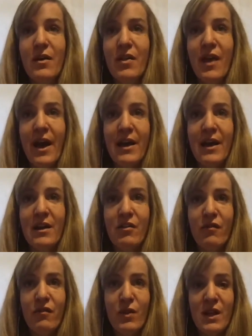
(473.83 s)
that
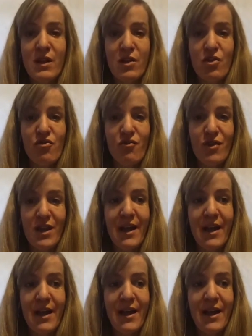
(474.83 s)
the food
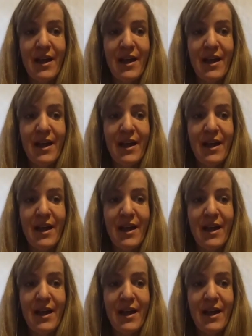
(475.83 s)
industry